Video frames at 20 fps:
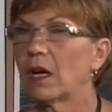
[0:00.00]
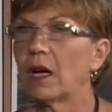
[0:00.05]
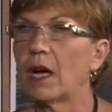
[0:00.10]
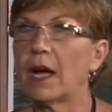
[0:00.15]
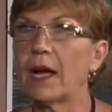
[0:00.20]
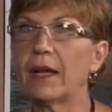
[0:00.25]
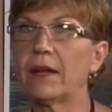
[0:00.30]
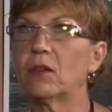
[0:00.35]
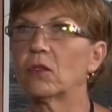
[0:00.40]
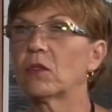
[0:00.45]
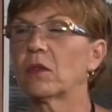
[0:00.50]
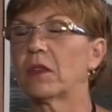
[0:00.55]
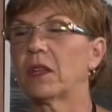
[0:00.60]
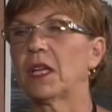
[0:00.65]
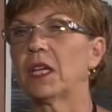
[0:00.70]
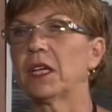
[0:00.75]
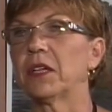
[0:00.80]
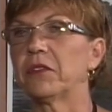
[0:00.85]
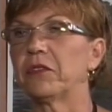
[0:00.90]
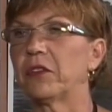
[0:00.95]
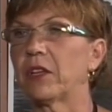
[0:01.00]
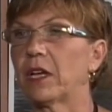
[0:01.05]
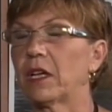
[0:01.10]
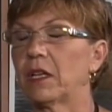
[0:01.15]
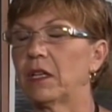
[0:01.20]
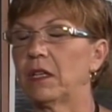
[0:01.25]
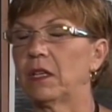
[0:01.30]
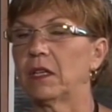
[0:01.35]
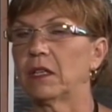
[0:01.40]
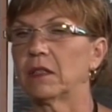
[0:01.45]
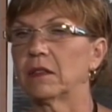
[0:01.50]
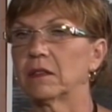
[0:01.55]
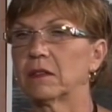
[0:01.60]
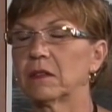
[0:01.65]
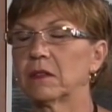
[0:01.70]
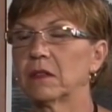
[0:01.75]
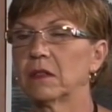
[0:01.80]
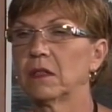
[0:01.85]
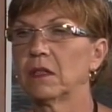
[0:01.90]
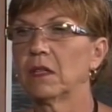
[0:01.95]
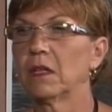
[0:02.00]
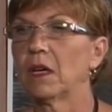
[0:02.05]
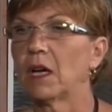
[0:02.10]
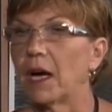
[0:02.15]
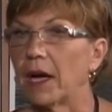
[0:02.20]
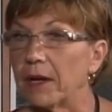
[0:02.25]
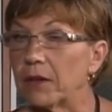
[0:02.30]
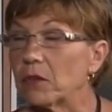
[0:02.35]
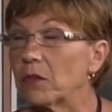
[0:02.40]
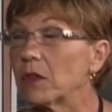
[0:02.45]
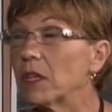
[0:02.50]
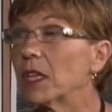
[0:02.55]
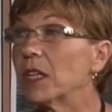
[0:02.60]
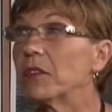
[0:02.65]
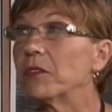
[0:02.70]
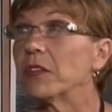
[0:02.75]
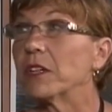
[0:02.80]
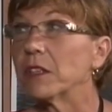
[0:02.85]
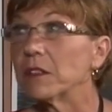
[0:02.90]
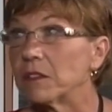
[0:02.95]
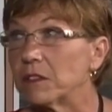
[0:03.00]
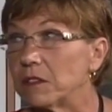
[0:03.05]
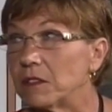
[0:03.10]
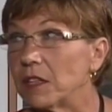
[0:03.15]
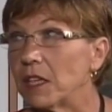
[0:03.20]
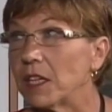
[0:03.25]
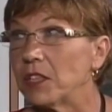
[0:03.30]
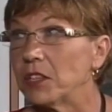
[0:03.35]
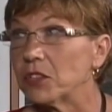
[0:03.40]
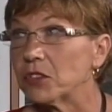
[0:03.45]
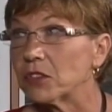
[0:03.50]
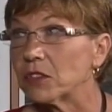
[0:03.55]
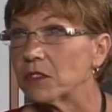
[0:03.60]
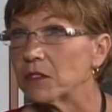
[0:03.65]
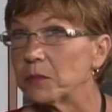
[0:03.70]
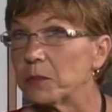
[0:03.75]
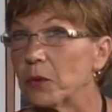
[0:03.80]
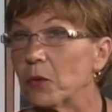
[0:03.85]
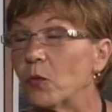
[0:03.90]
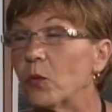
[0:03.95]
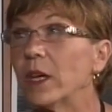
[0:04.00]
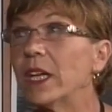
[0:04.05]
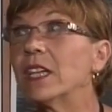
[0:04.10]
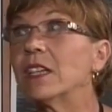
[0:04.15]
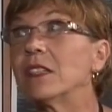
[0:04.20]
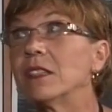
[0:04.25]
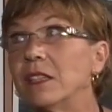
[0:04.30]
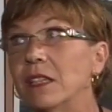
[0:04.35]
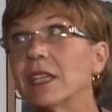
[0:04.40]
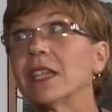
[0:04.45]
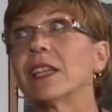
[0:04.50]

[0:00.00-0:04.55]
I don't think of it as dangerous, but we could get